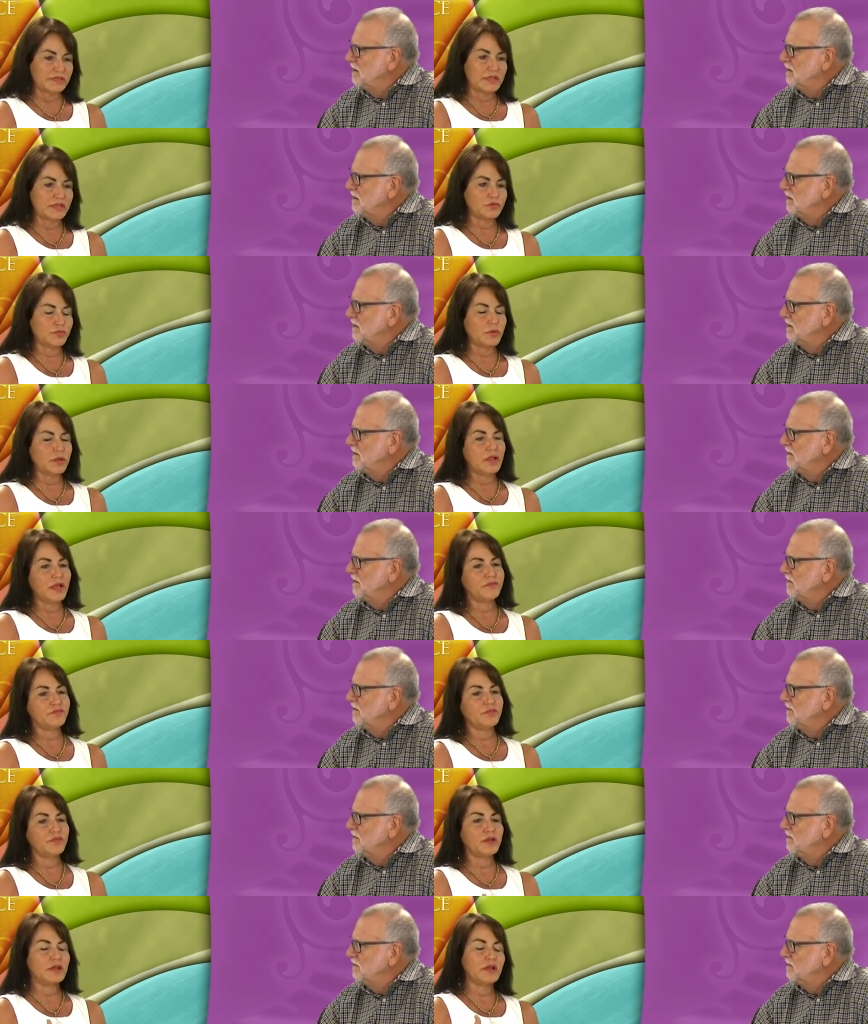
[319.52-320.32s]
Speaker 1: says, "Well,
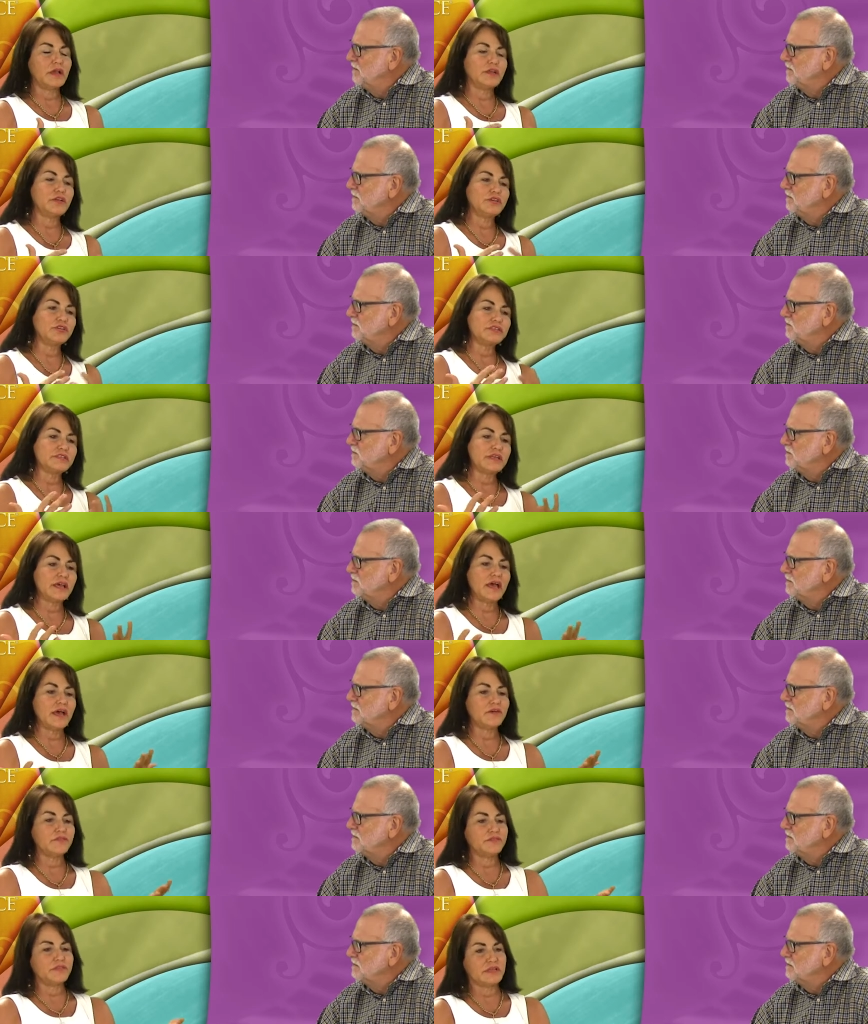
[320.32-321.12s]
I I used to
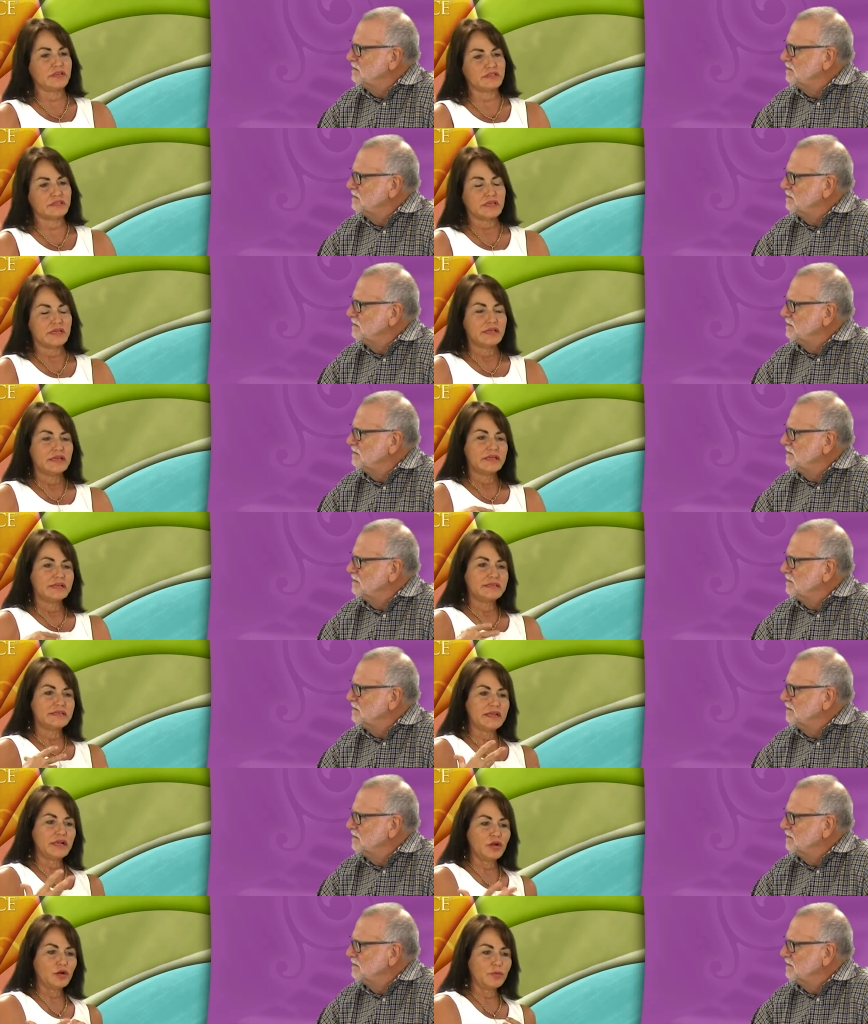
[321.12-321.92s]
have these
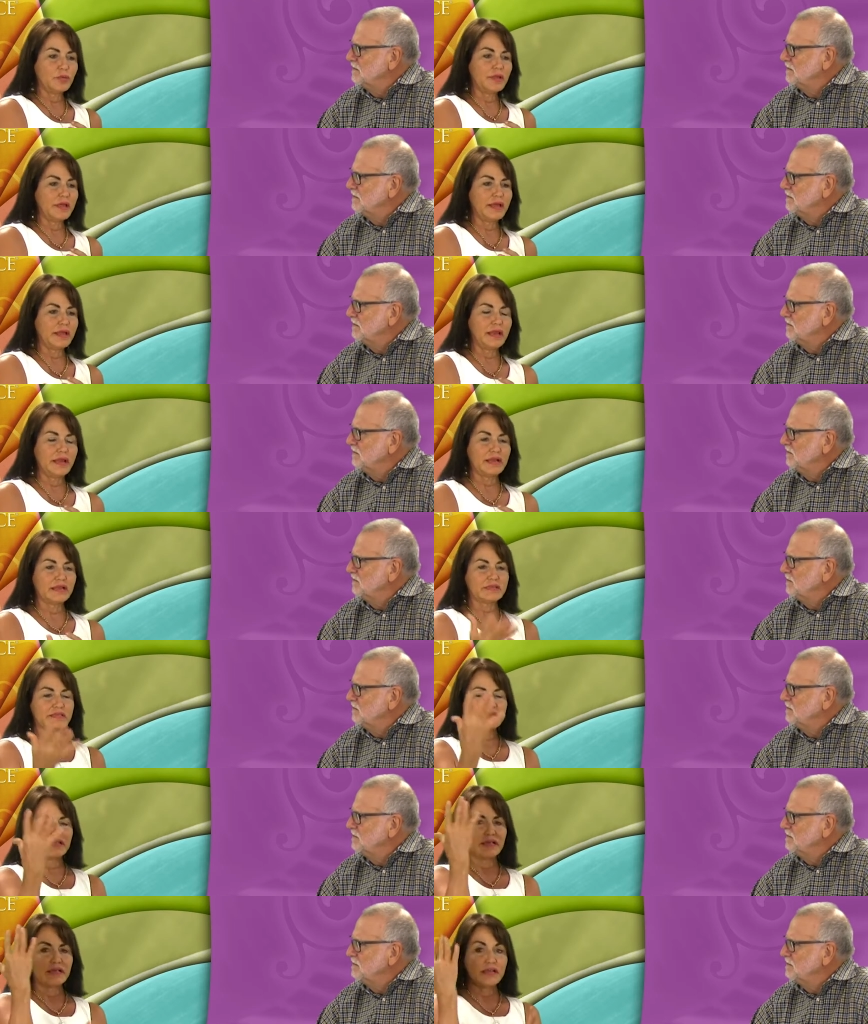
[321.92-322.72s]
terrible
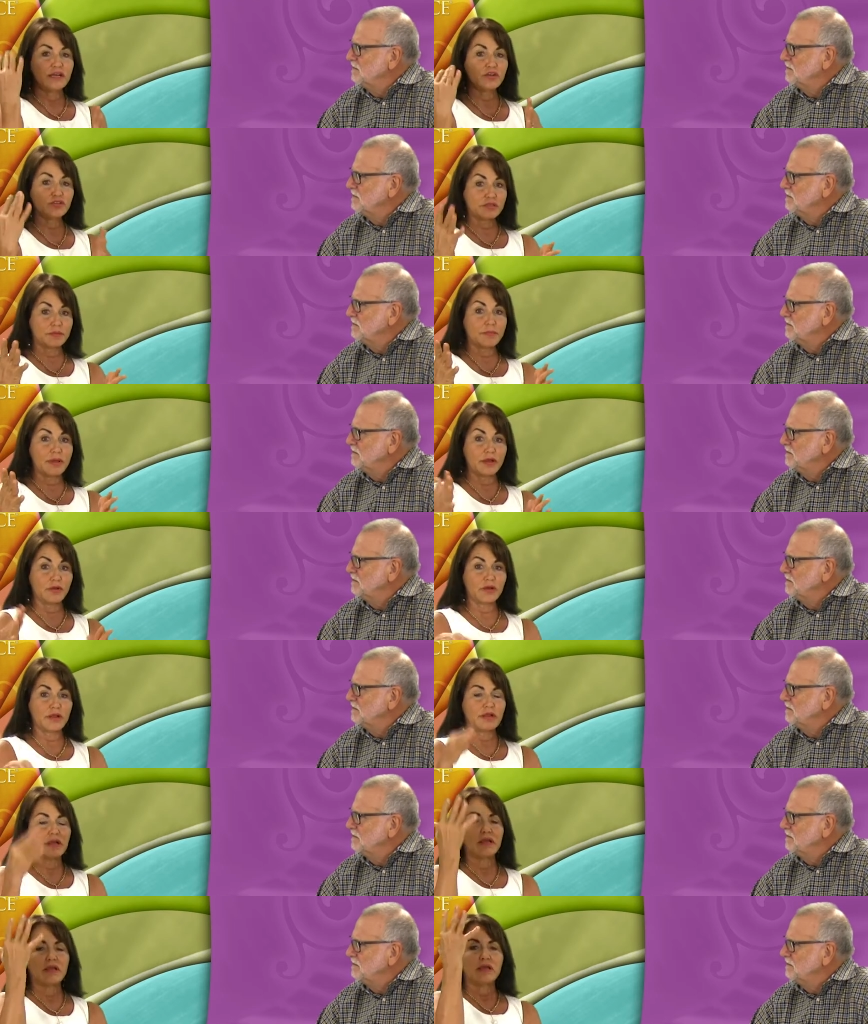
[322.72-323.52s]
headaches, here's a
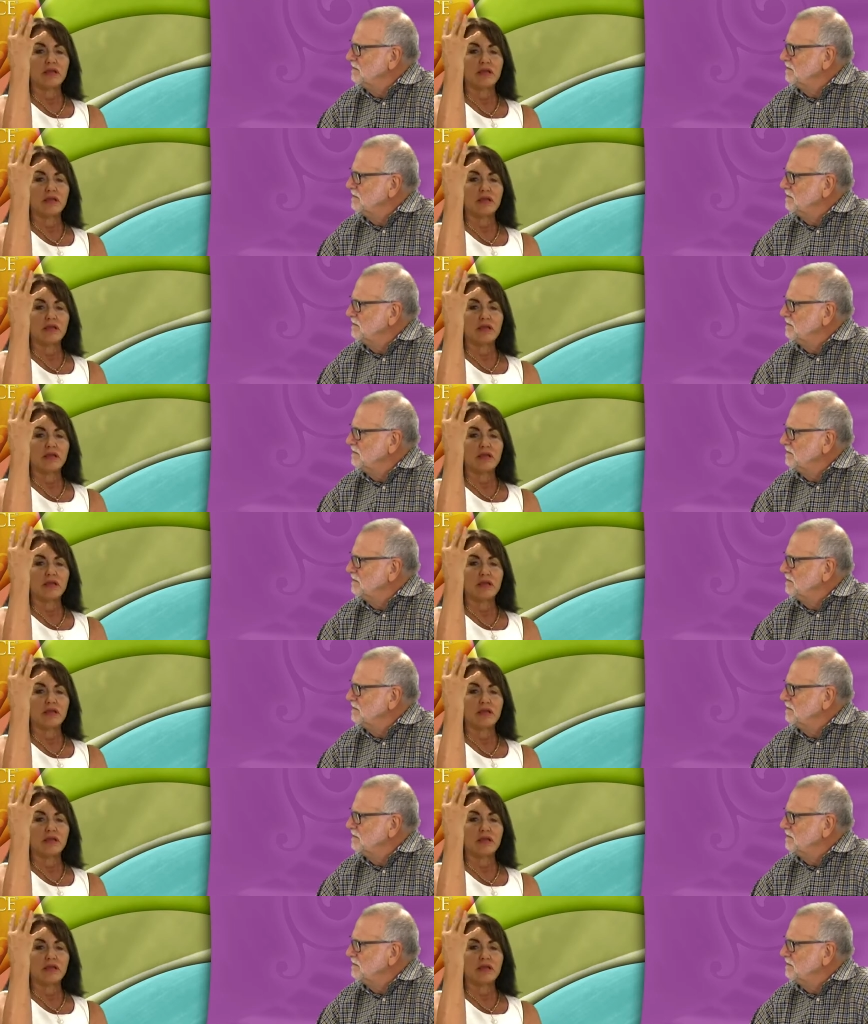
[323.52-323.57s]
migraine."